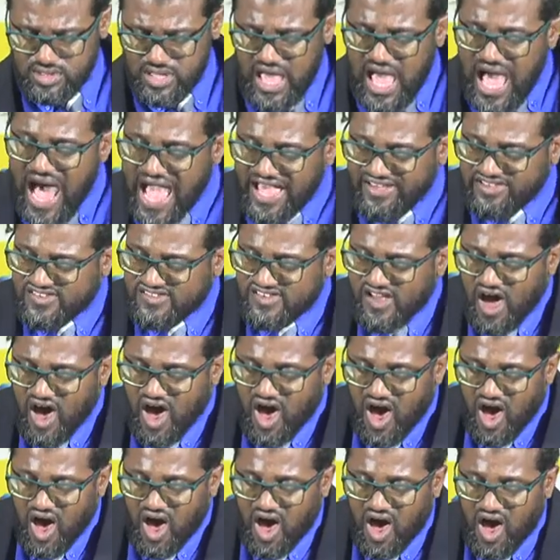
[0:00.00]
I
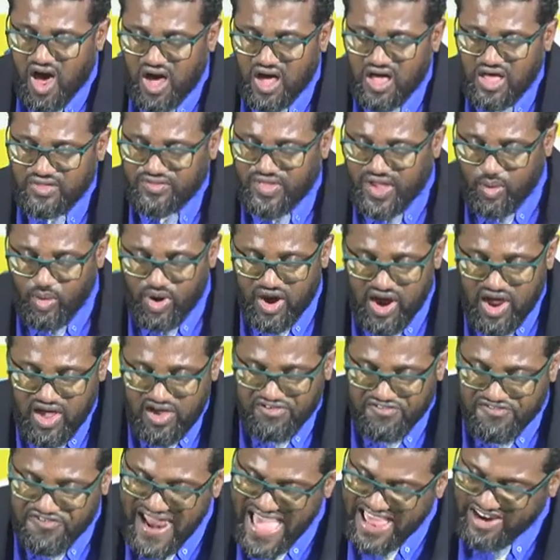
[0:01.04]
saw they were
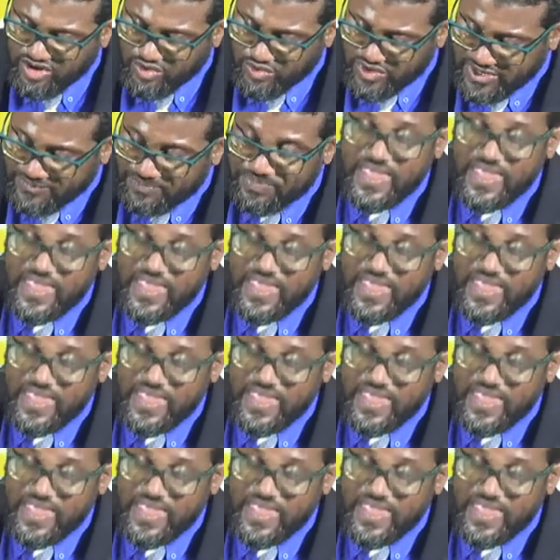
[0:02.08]
flattering.